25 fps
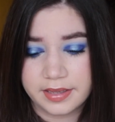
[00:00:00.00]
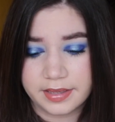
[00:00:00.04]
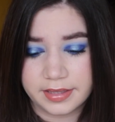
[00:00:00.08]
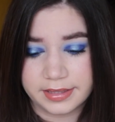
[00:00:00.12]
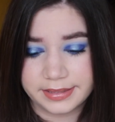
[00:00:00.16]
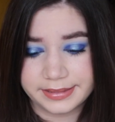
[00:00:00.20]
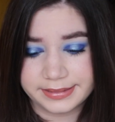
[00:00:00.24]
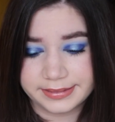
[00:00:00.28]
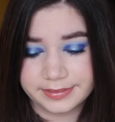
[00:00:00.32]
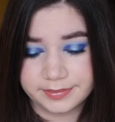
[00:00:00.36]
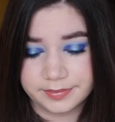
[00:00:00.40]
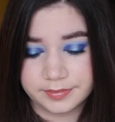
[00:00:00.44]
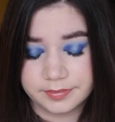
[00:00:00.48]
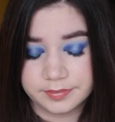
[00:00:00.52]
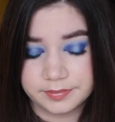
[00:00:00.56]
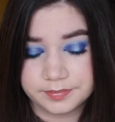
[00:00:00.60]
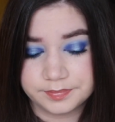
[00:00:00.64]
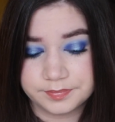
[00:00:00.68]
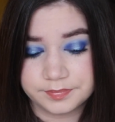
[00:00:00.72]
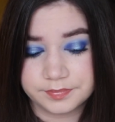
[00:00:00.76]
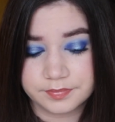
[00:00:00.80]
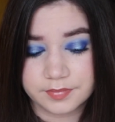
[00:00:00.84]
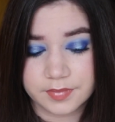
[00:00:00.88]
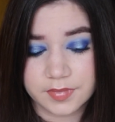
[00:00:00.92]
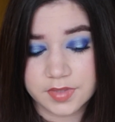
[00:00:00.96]

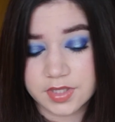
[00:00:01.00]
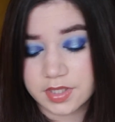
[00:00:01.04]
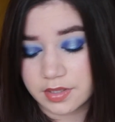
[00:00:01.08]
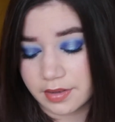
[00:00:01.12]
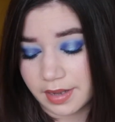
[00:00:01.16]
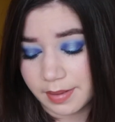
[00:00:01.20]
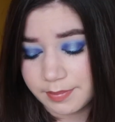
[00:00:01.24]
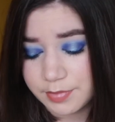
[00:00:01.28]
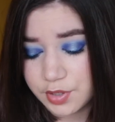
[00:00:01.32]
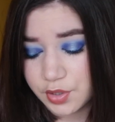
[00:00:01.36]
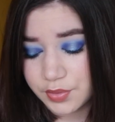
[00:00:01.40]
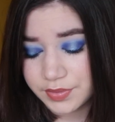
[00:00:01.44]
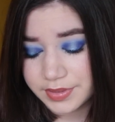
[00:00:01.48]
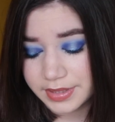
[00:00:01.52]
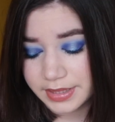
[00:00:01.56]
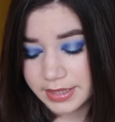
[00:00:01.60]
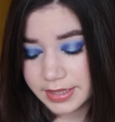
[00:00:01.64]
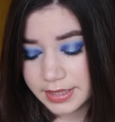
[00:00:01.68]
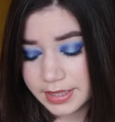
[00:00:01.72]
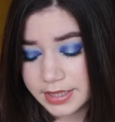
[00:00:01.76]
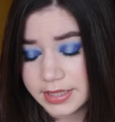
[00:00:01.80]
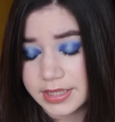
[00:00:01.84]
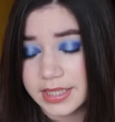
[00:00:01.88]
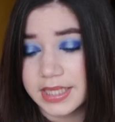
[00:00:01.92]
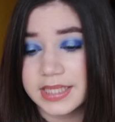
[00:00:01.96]
So I'm using
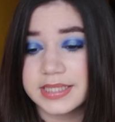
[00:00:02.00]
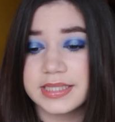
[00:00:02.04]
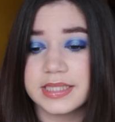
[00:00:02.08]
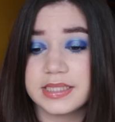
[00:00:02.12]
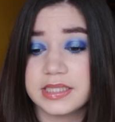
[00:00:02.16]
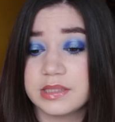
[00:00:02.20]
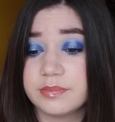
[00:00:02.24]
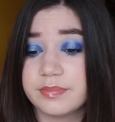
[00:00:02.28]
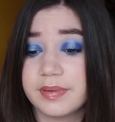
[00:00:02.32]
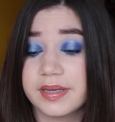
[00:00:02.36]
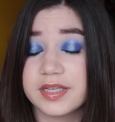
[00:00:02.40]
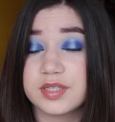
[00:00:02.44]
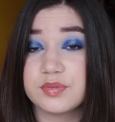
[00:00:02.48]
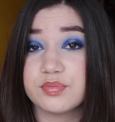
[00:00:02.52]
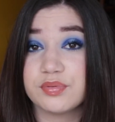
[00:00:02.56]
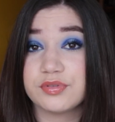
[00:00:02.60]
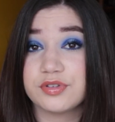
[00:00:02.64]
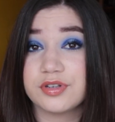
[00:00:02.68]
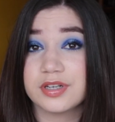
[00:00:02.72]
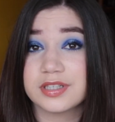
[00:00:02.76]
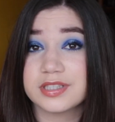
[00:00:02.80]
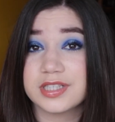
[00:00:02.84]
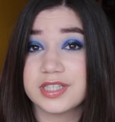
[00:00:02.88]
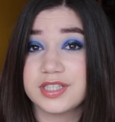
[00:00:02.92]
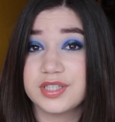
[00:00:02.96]
it. Is it the best
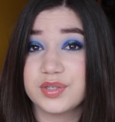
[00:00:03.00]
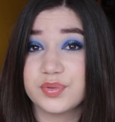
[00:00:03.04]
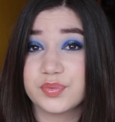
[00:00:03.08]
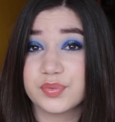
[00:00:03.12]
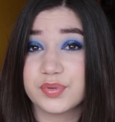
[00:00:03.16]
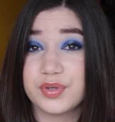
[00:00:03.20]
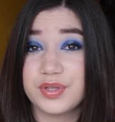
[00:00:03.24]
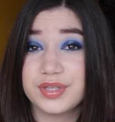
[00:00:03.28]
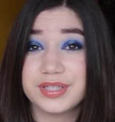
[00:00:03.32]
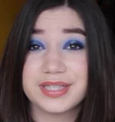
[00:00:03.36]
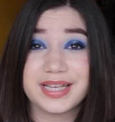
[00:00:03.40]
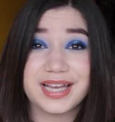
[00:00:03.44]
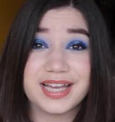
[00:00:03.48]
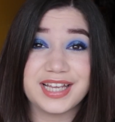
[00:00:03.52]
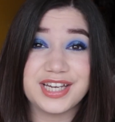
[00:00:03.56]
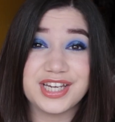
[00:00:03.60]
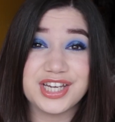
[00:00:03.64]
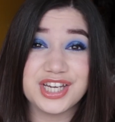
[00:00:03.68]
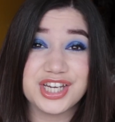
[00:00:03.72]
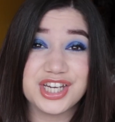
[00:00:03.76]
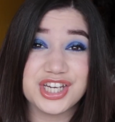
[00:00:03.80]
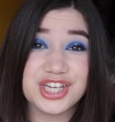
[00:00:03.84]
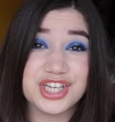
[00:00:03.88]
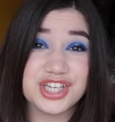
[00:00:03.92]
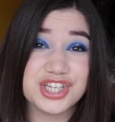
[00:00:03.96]
product in the world?
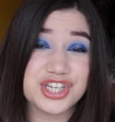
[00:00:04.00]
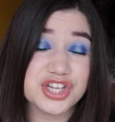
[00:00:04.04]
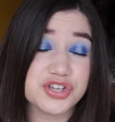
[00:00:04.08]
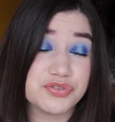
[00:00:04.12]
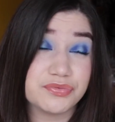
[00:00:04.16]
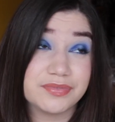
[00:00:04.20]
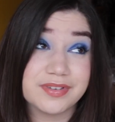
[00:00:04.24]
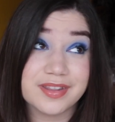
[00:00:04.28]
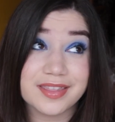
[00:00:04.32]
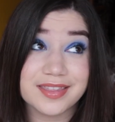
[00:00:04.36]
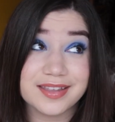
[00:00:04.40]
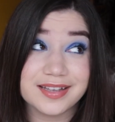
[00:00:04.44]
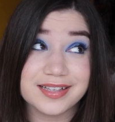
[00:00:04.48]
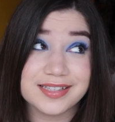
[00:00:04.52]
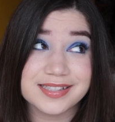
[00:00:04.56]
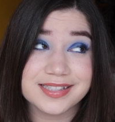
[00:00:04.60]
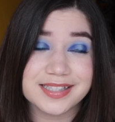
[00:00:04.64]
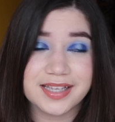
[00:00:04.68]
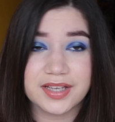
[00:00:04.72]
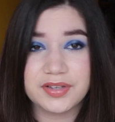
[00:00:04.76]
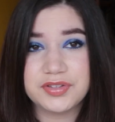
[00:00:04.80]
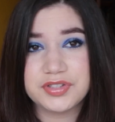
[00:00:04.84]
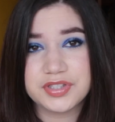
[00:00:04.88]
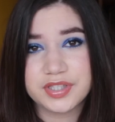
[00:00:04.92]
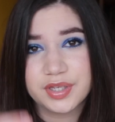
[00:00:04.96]
I don't think
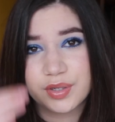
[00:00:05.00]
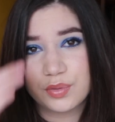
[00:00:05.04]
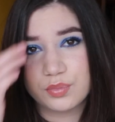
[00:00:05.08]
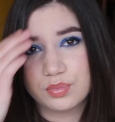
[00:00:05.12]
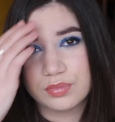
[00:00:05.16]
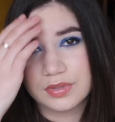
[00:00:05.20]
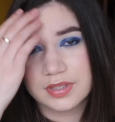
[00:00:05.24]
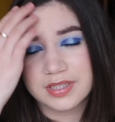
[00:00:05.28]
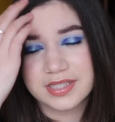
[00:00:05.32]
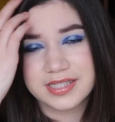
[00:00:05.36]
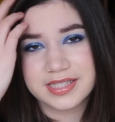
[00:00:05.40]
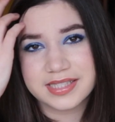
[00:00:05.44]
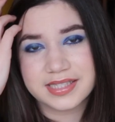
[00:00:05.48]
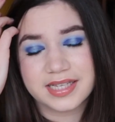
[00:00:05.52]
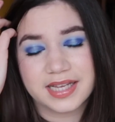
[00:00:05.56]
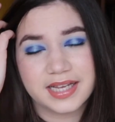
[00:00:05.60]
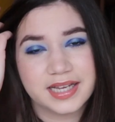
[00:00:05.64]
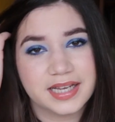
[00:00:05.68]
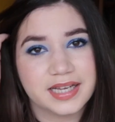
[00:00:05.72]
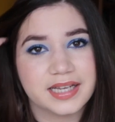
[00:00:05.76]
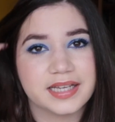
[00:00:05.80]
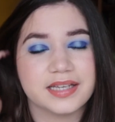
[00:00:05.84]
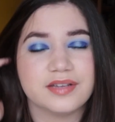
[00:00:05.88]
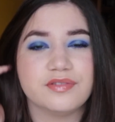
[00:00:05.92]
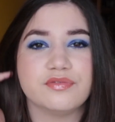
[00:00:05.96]
so. So once
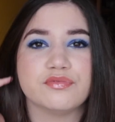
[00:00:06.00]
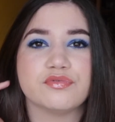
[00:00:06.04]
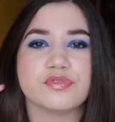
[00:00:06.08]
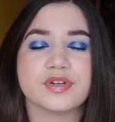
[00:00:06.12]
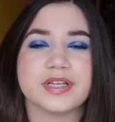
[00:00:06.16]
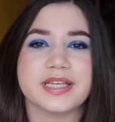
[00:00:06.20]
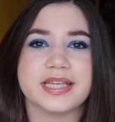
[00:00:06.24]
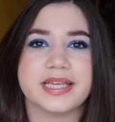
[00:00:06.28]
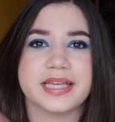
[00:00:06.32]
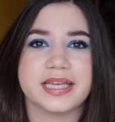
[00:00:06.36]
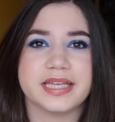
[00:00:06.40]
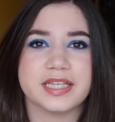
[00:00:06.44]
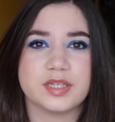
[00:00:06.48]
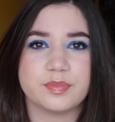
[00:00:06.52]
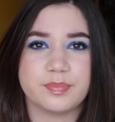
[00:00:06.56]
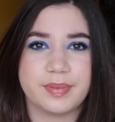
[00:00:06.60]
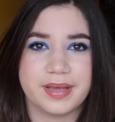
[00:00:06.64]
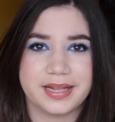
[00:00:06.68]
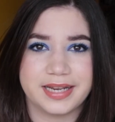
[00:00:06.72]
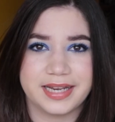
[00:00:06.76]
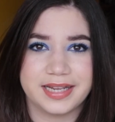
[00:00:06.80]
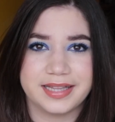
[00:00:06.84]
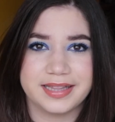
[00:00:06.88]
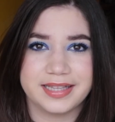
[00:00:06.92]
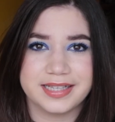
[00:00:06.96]
I re-hit
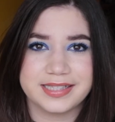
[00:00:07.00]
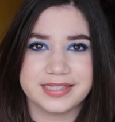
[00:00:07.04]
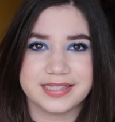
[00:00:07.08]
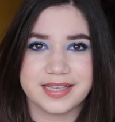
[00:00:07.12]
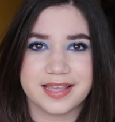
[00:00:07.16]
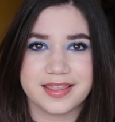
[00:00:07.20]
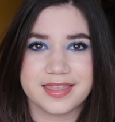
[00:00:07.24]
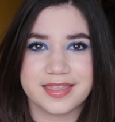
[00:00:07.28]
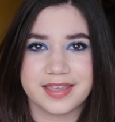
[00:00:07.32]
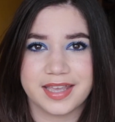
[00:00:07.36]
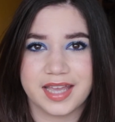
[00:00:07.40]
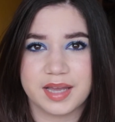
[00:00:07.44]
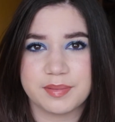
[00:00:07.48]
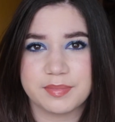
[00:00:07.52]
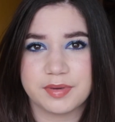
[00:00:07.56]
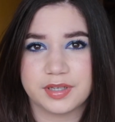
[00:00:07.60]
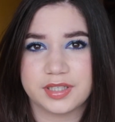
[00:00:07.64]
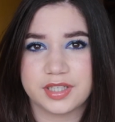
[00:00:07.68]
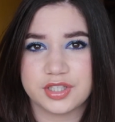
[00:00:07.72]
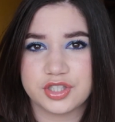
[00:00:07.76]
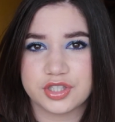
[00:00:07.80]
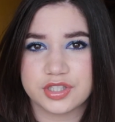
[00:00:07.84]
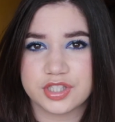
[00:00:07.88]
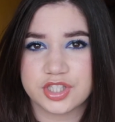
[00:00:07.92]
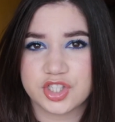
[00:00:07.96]
pen in this, I think I'm
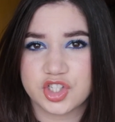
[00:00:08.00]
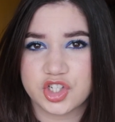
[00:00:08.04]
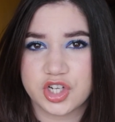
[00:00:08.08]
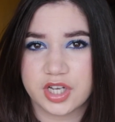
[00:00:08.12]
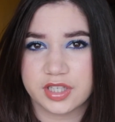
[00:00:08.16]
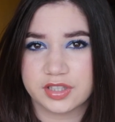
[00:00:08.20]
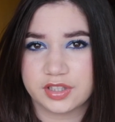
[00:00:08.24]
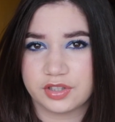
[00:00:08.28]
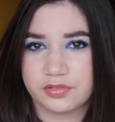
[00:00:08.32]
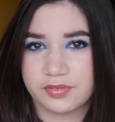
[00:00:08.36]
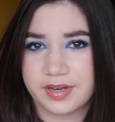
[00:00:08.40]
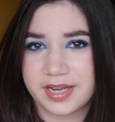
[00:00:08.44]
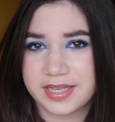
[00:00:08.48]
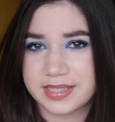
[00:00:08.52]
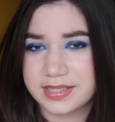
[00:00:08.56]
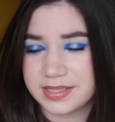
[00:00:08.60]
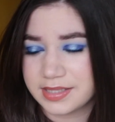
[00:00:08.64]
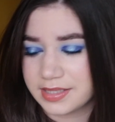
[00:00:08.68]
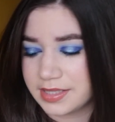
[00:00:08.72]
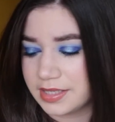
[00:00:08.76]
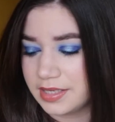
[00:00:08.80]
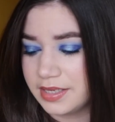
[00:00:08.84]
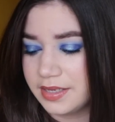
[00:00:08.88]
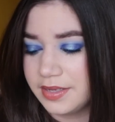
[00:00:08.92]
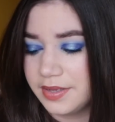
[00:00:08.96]
gonna just chuck the
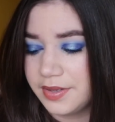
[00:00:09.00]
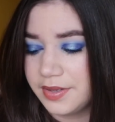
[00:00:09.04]
rest.